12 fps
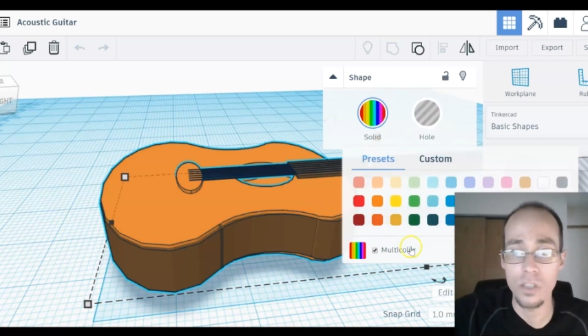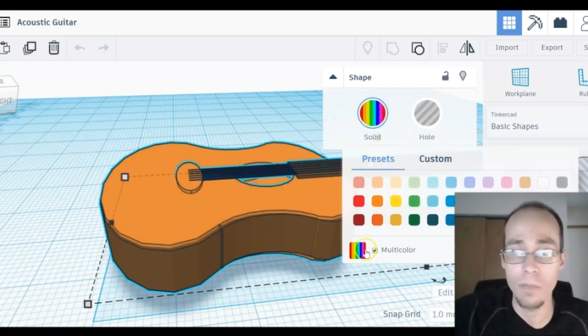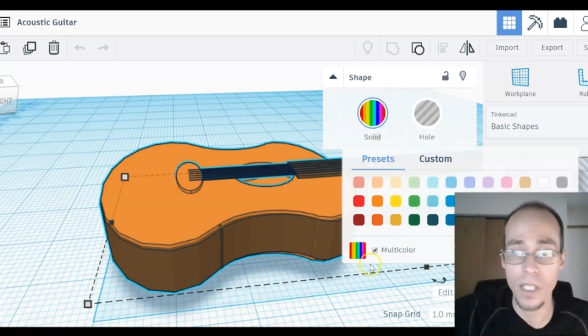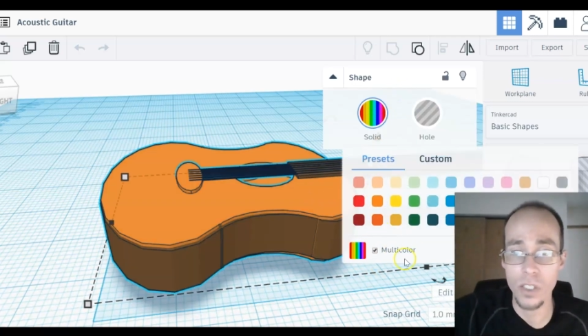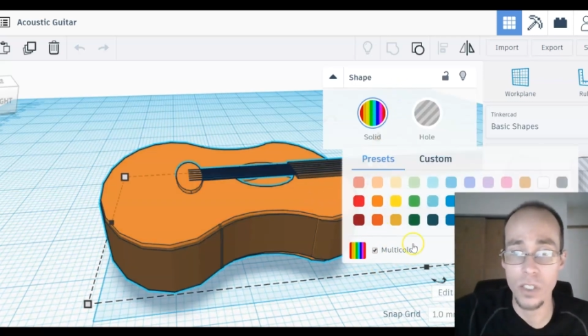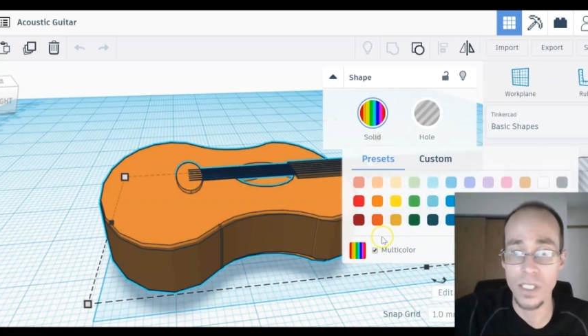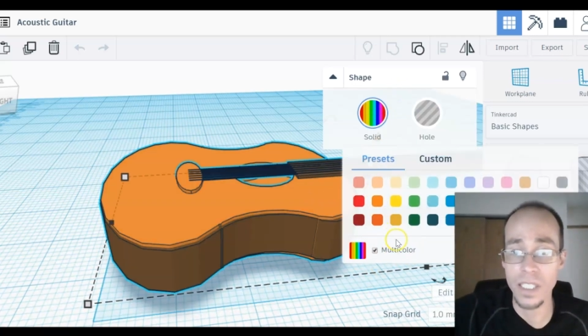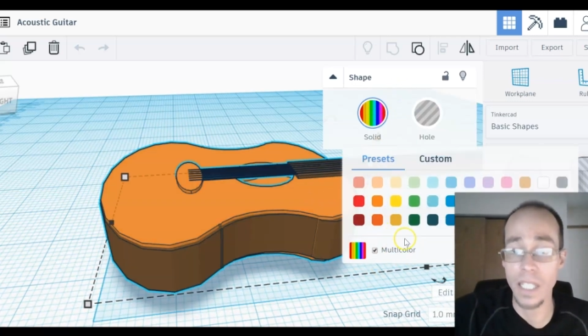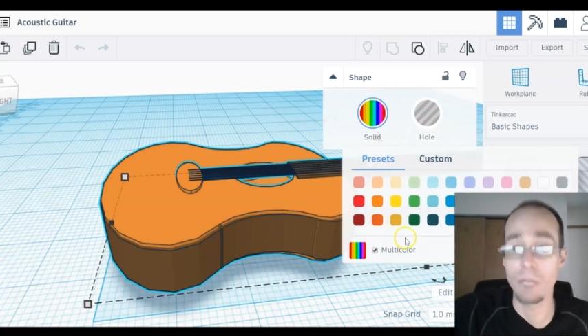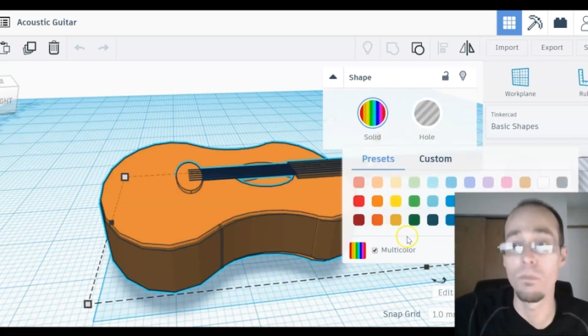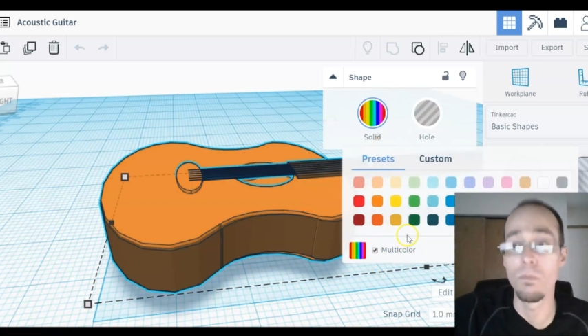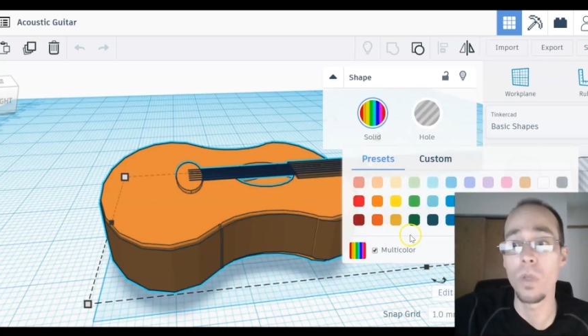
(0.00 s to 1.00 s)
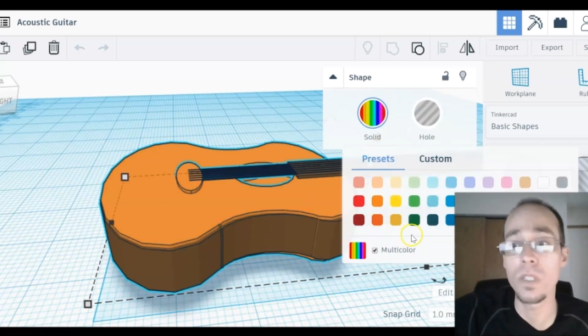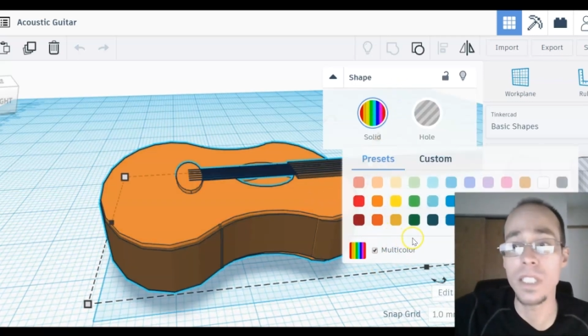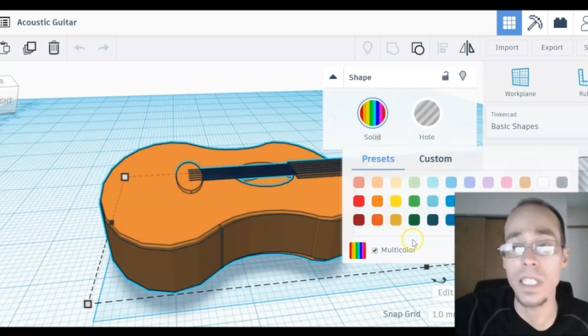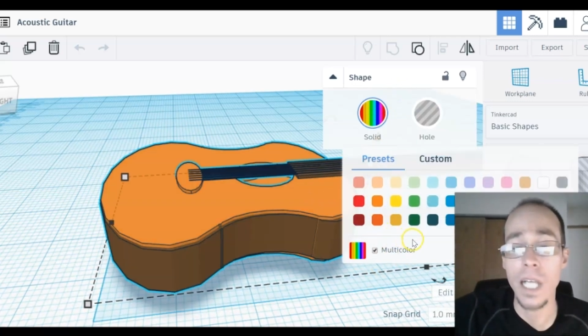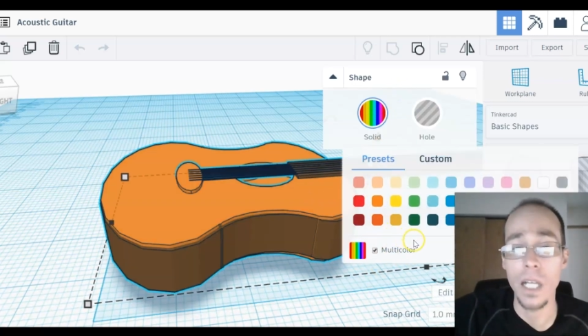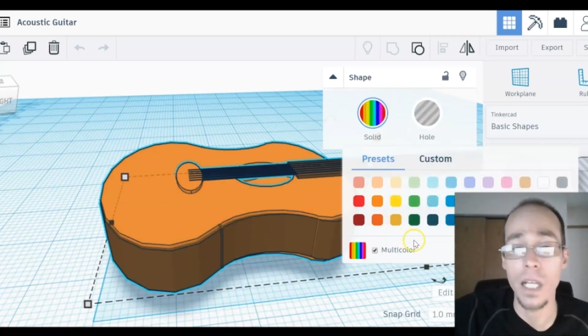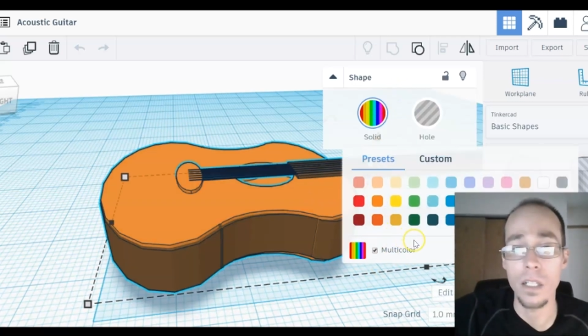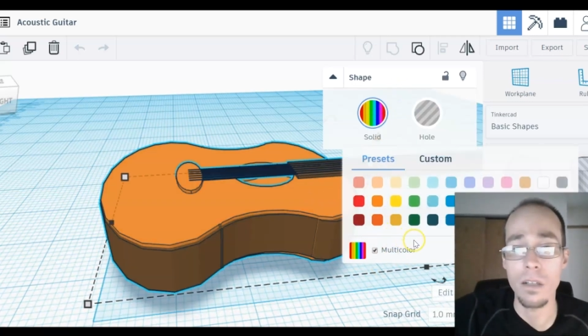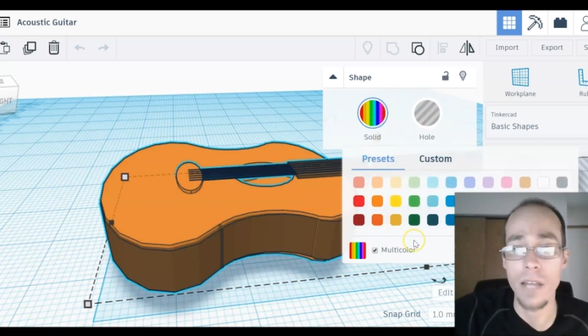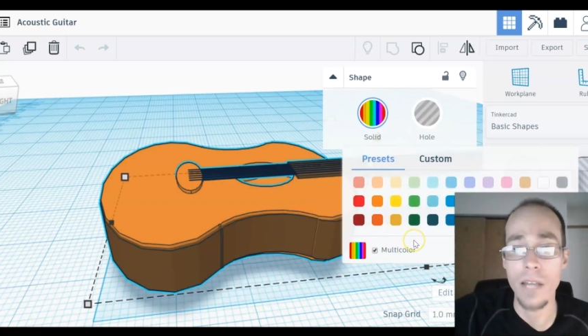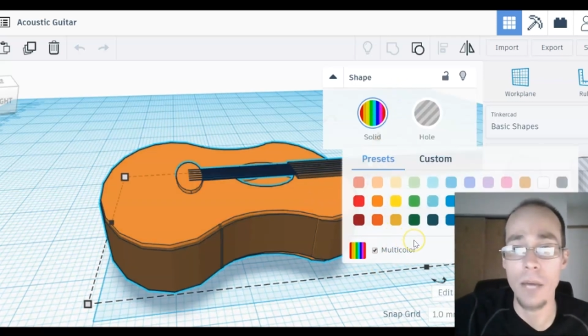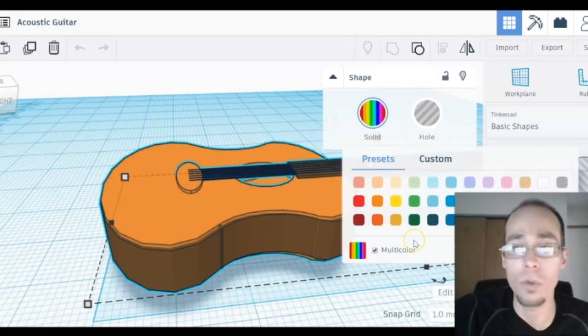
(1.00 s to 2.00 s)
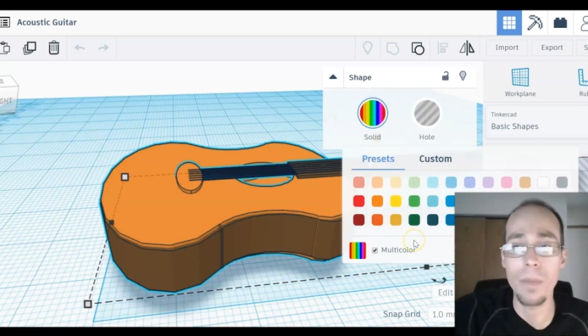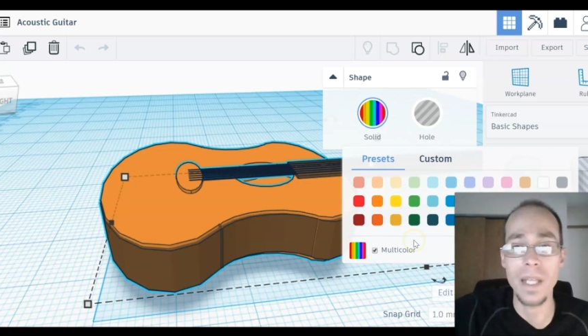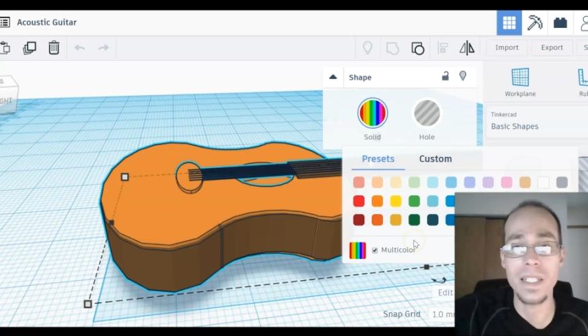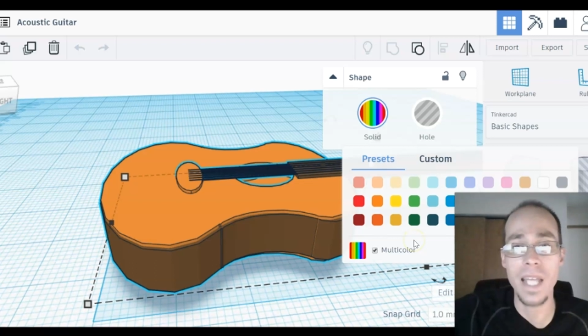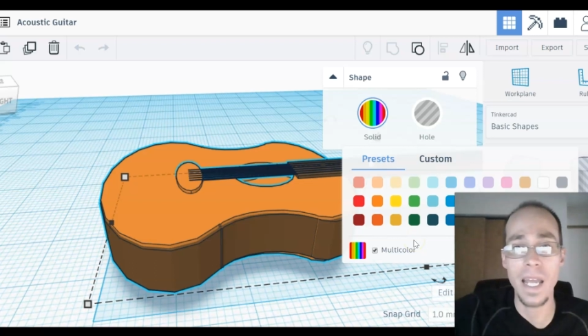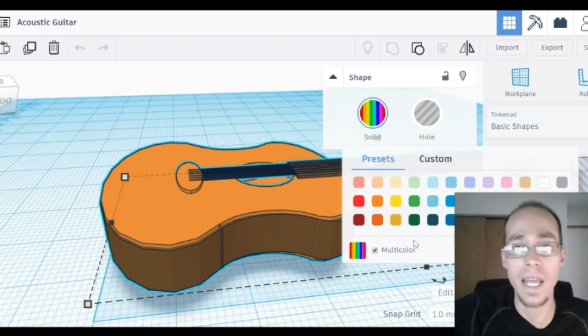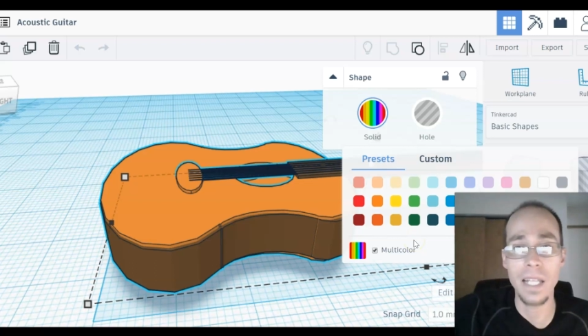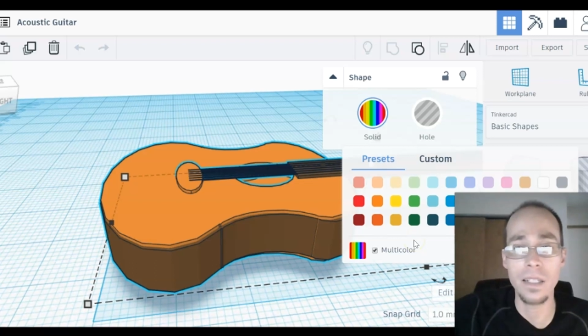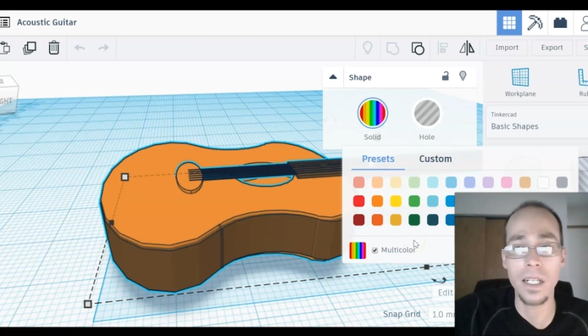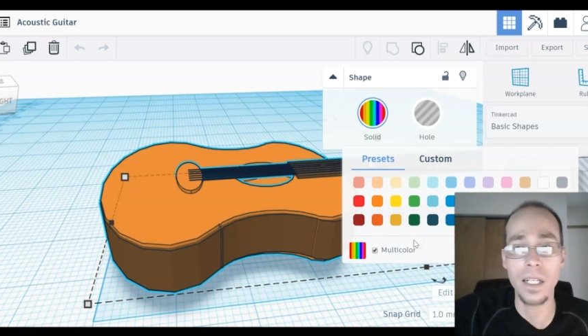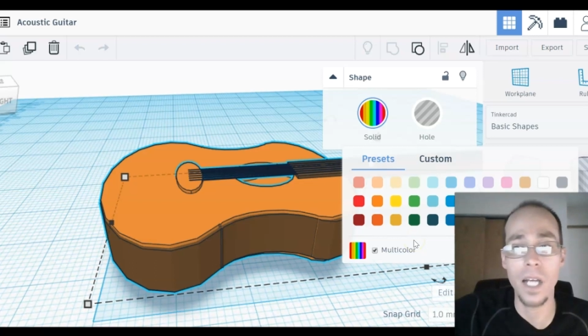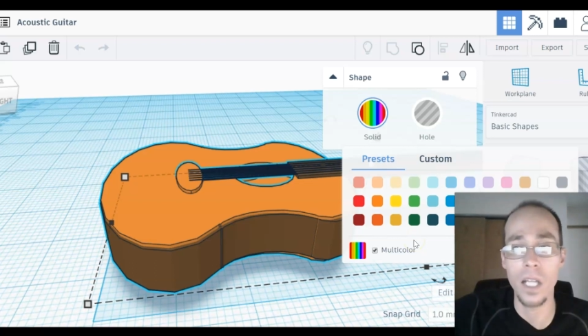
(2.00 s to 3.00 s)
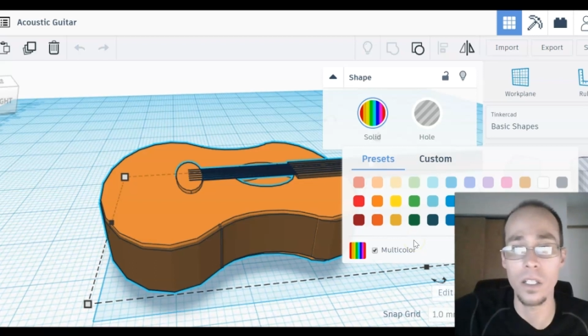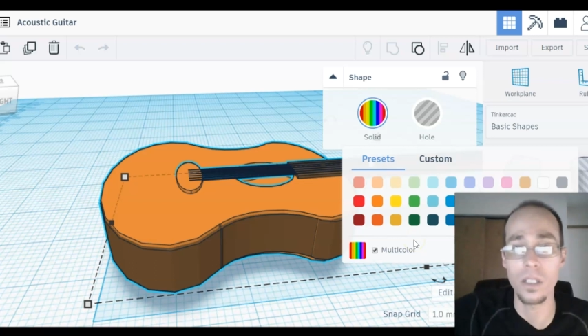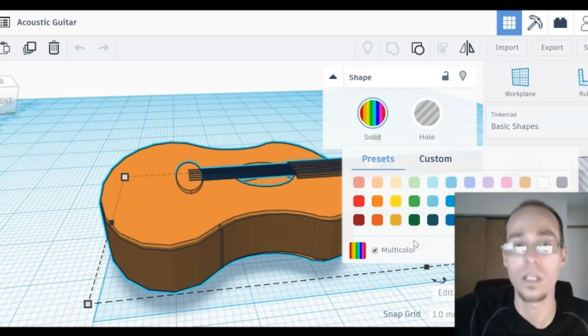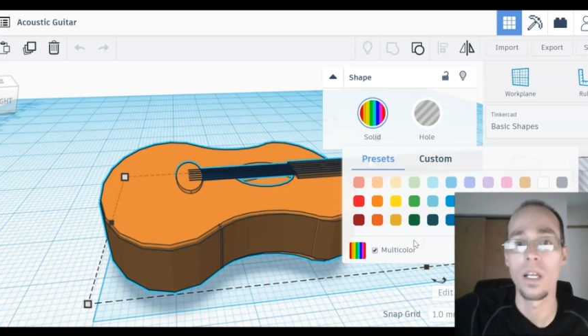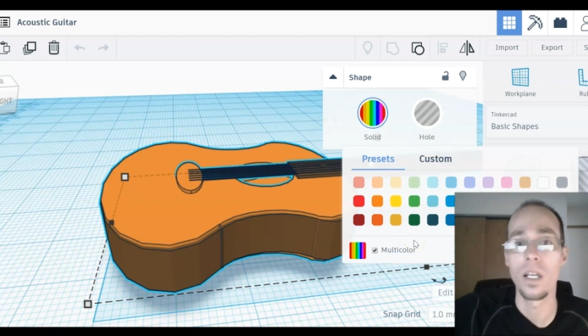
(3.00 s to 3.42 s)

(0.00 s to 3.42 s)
make sure to select multicolor, that will maintain the color